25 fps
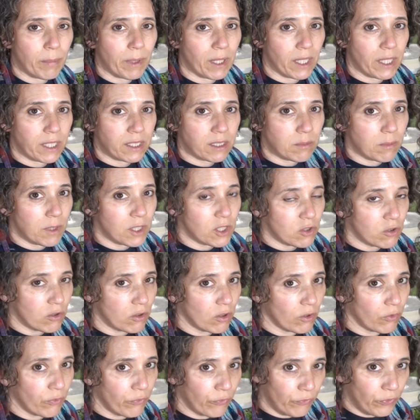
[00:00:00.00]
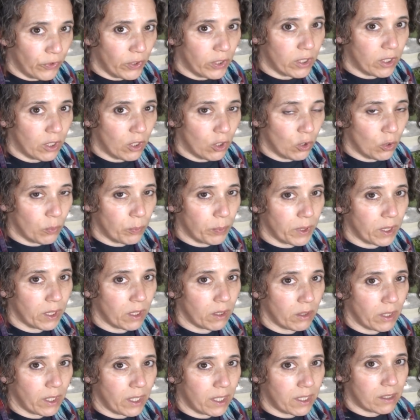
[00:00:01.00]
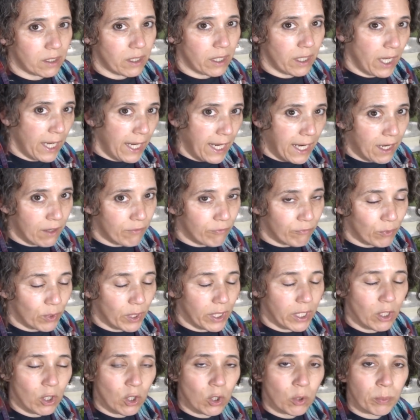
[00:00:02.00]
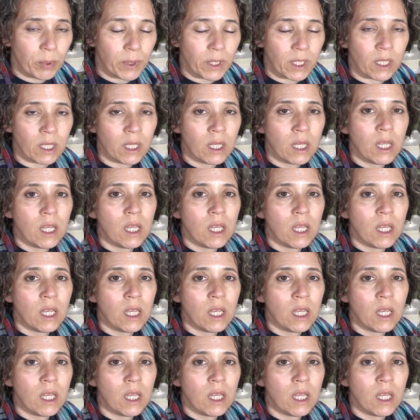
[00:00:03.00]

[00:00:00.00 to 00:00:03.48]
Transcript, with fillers: I like to make sure they're fully open, not halfway open.